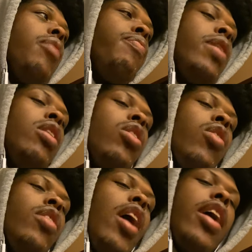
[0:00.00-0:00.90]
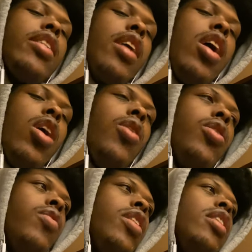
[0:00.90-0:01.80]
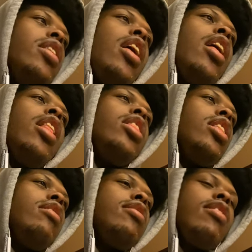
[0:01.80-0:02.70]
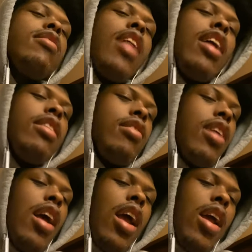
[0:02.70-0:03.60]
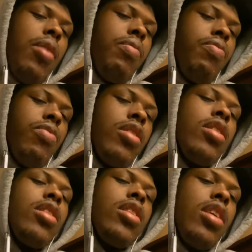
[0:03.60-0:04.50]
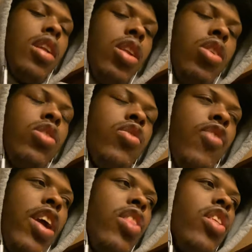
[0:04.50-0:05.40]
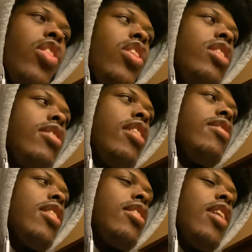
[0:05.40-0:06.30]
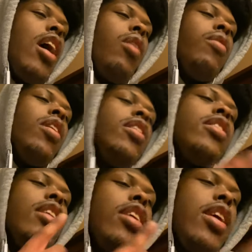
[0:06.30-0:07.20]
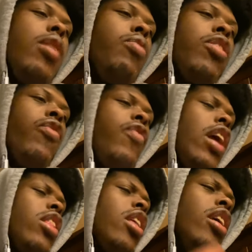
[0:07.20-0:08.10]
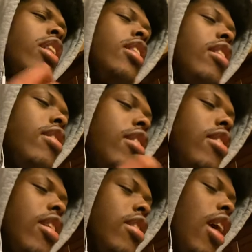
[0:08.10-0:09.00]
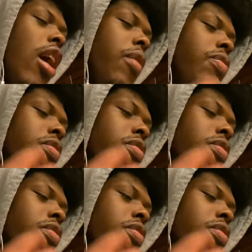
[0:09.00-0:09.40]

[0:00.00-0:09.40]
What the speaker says: being on lockdown, and this is not the time to lose faith. This is the time to keep the faith. This is the time